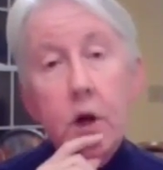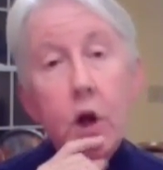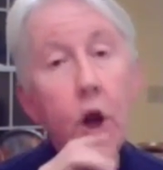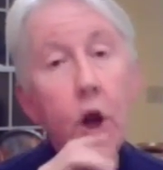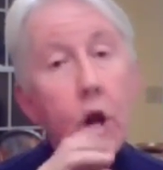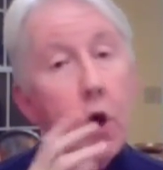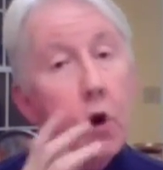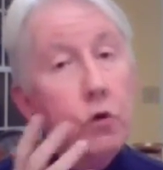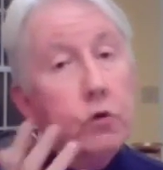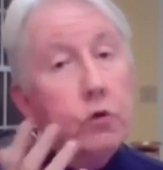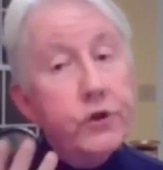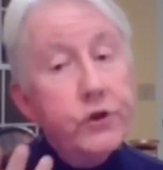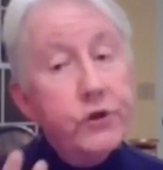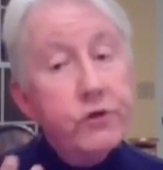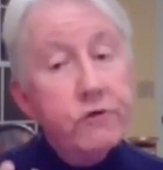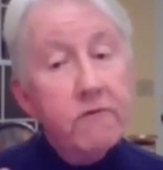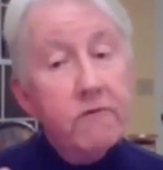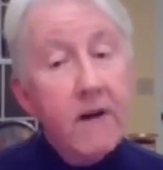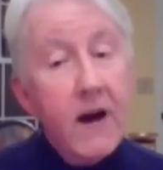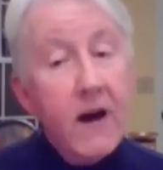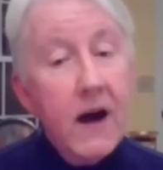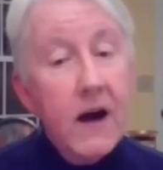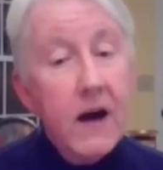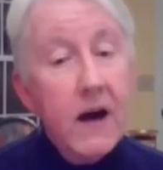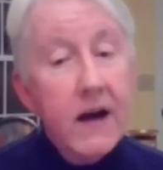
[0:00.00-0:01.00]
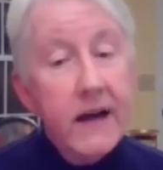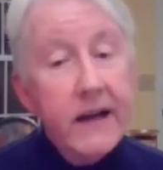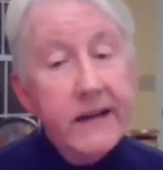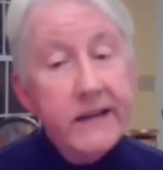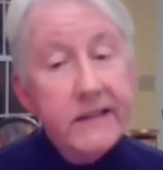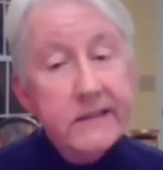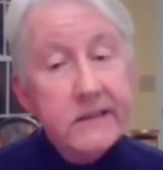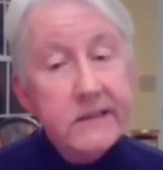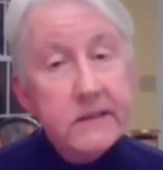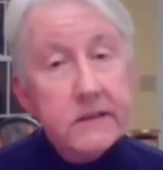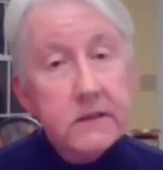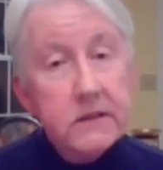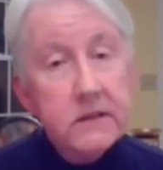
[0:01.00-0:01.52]
Close your
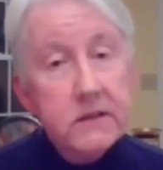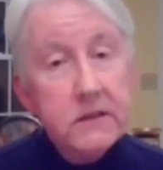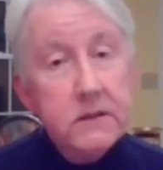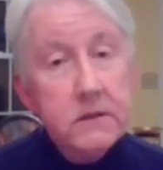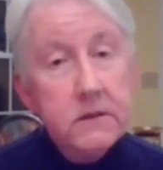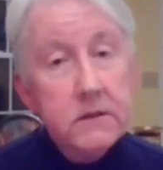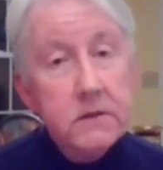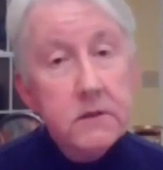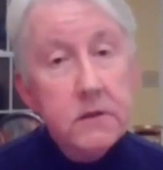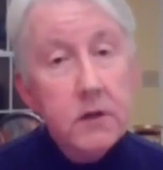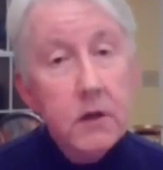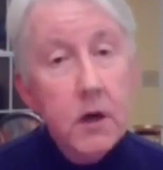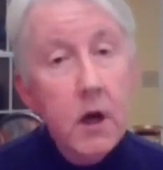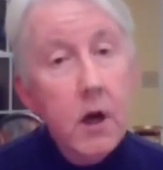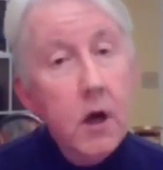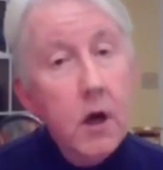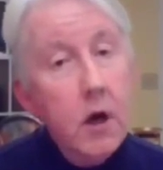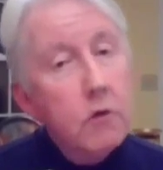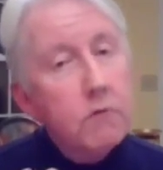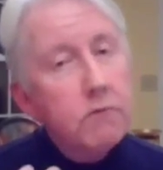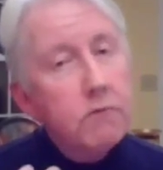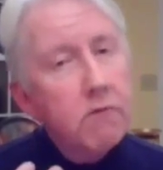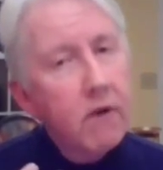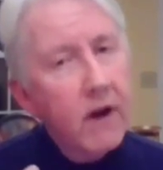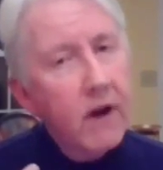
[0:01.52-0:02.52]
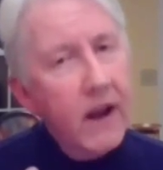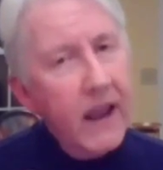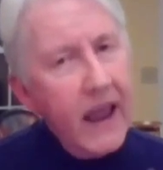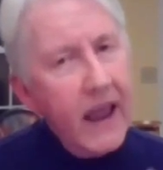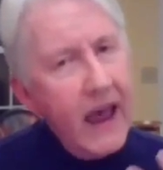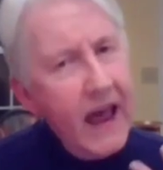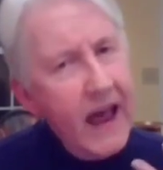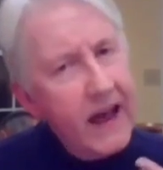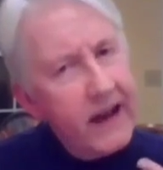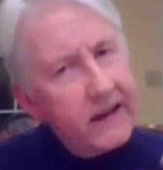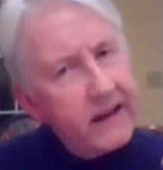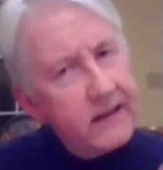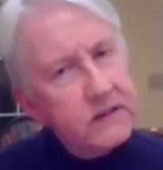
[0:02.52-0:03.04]
eyes.
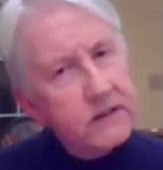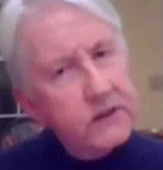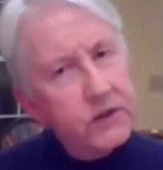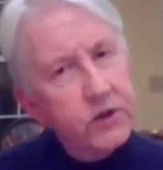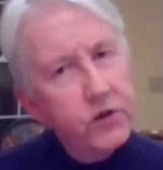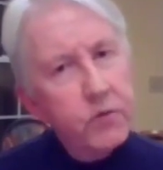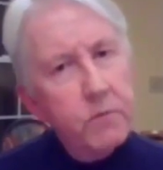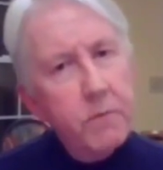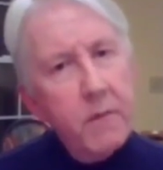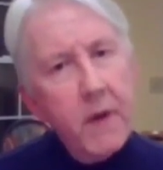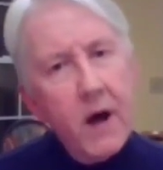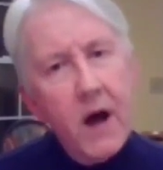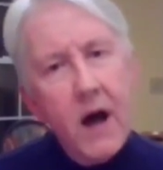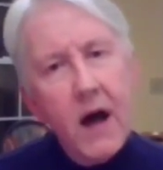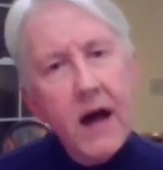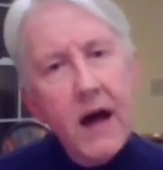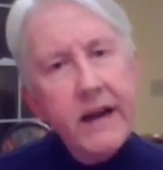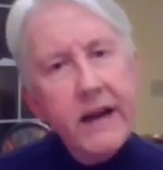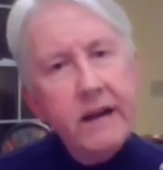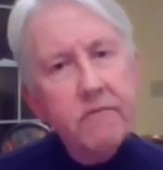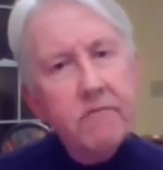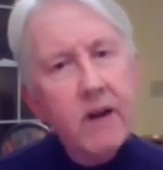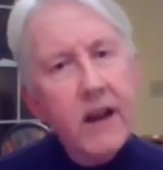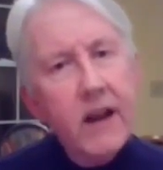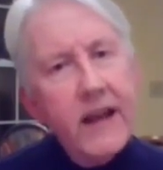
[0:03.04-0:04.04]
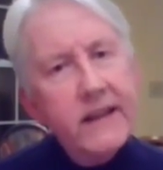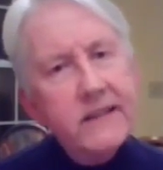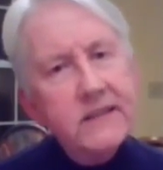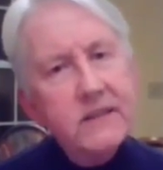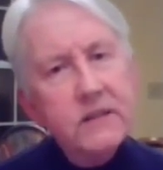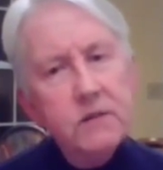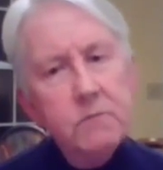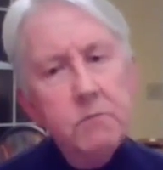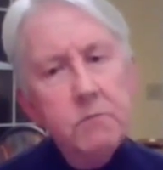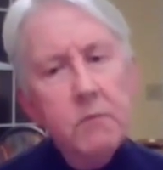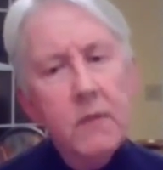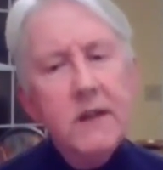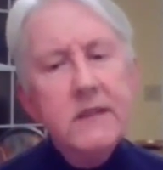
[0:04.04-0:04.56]
Relax your body, relax
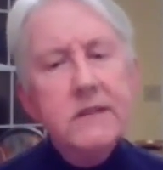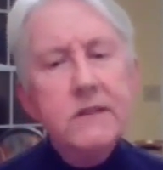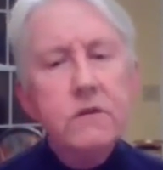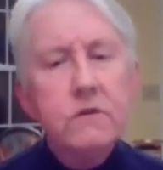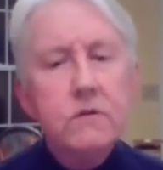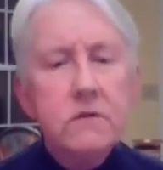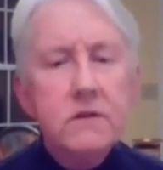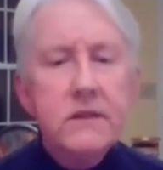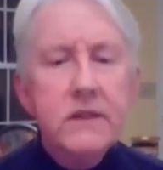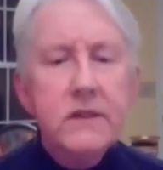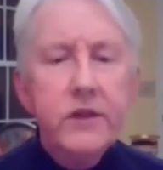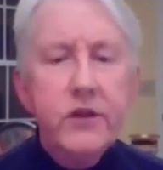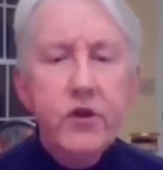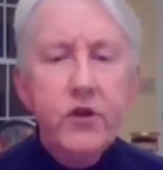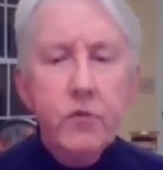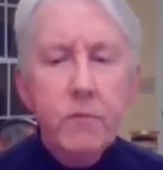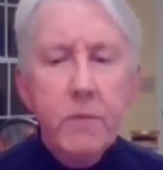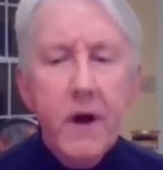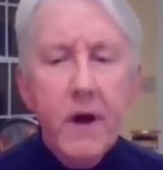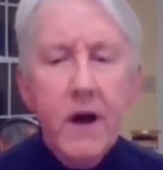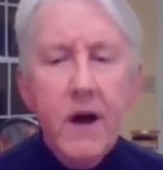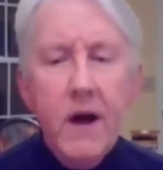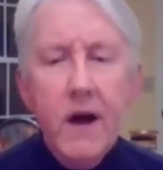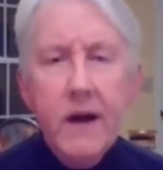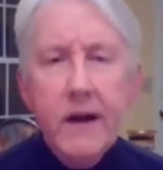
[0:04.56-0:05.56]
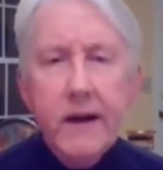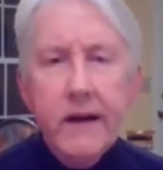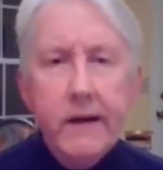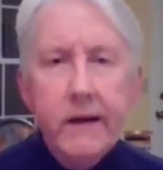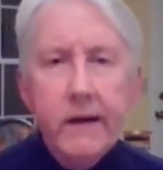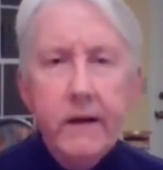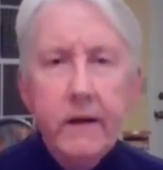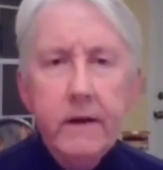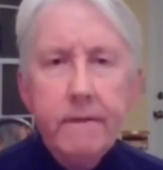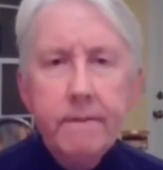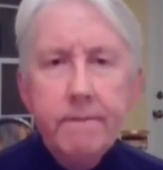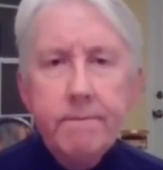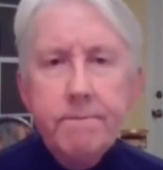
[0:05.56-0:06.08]
the muscles in your body.
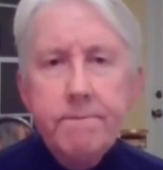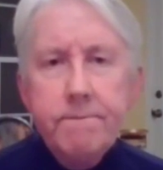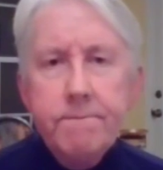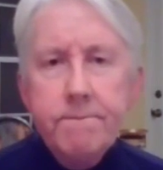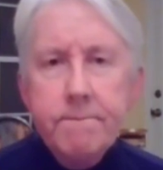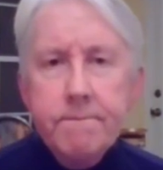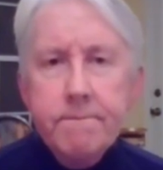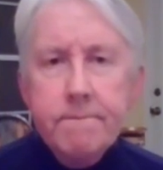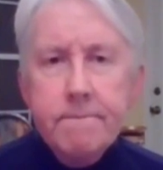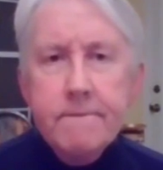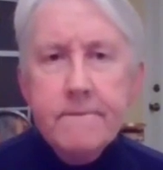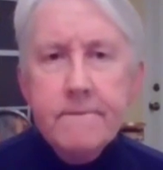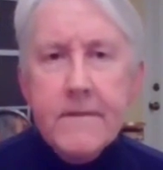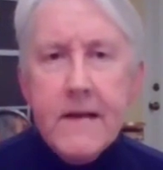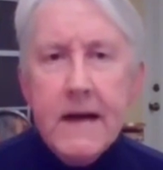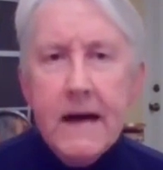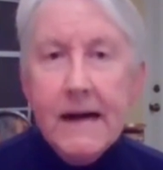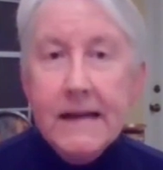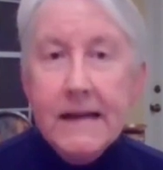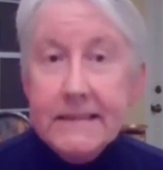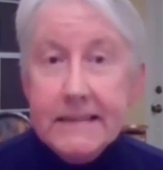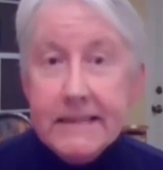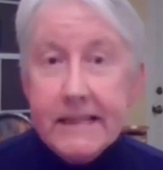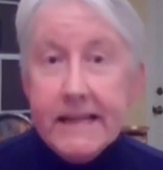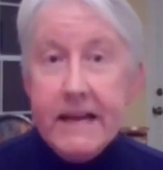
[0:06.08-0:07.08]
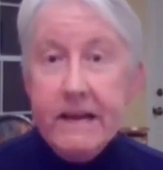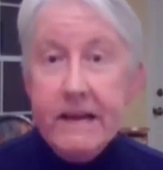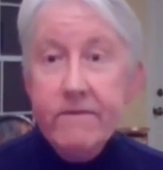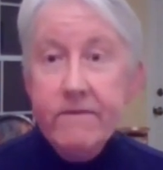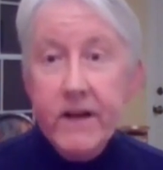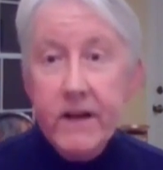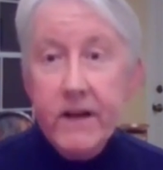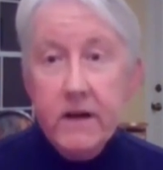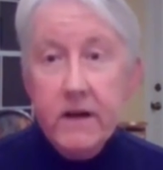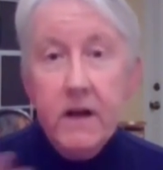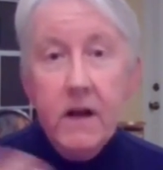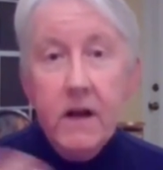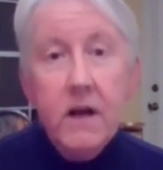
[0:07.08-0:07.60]

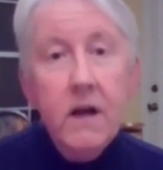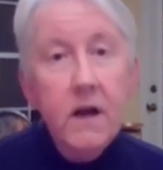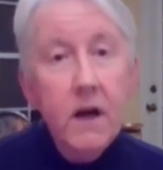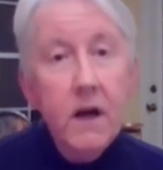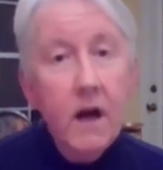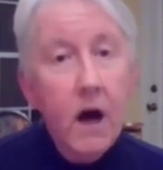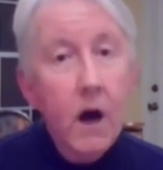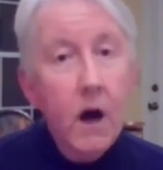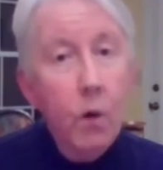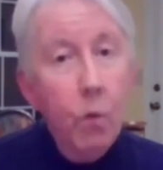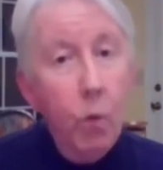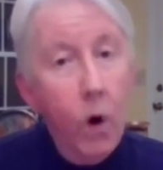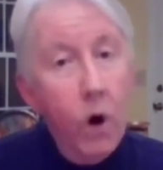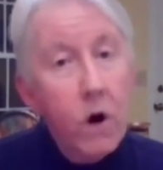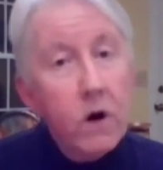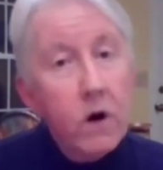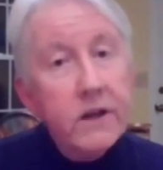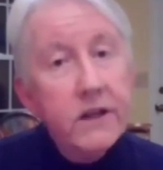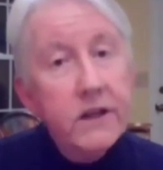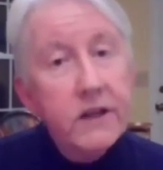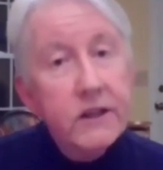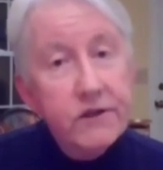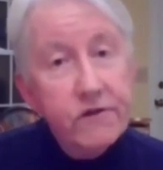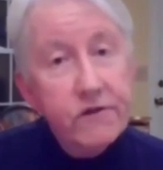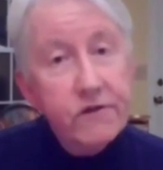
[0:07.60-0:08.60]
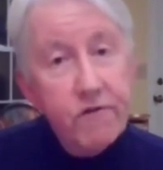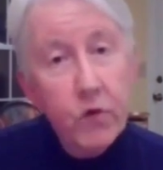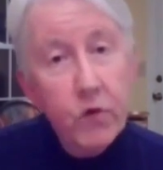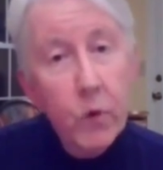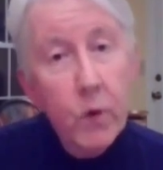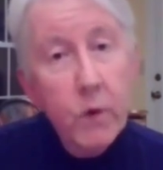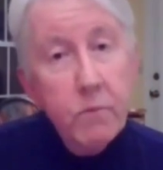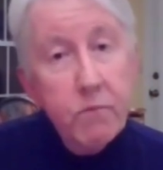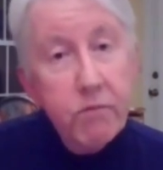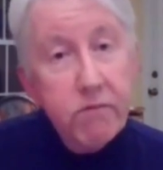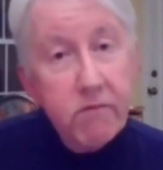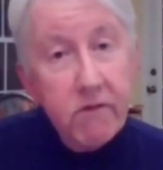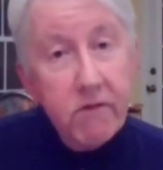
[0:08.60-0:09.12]
Stephen walked us through
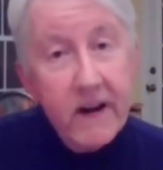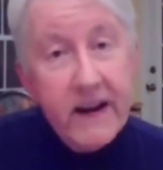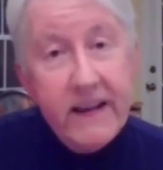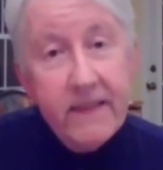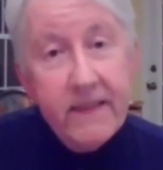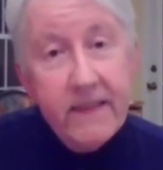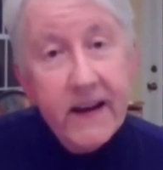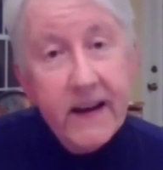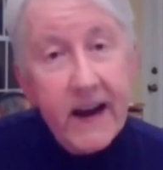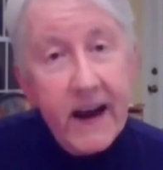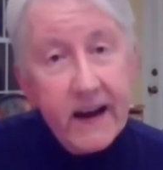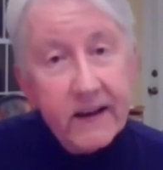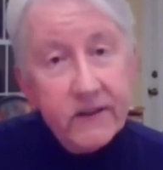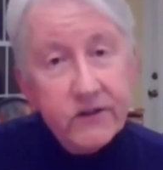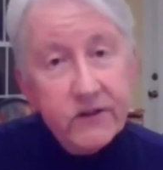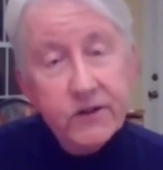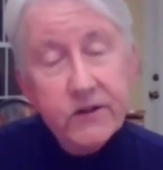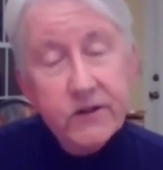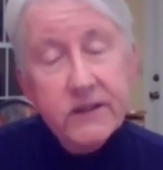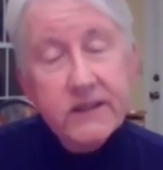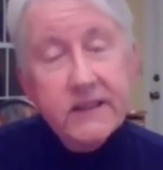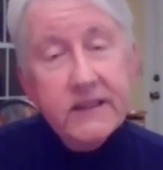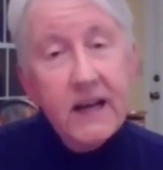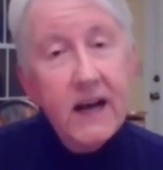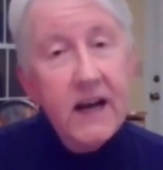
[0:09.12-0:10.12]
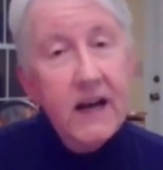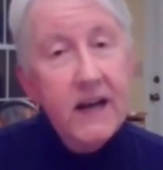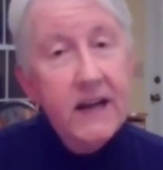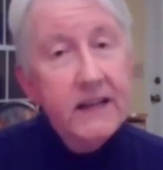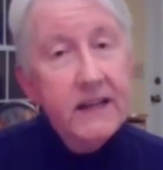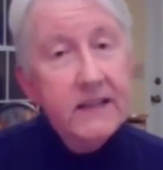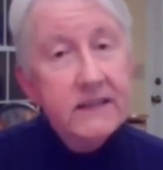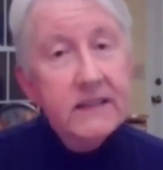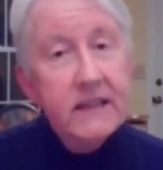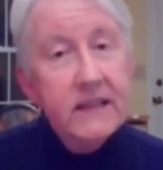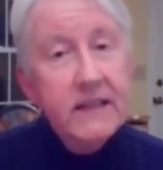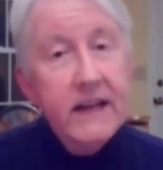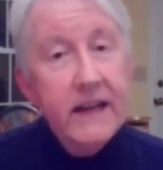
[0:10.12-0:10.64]
a breathing
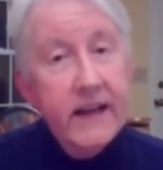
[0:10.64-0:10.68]
exercise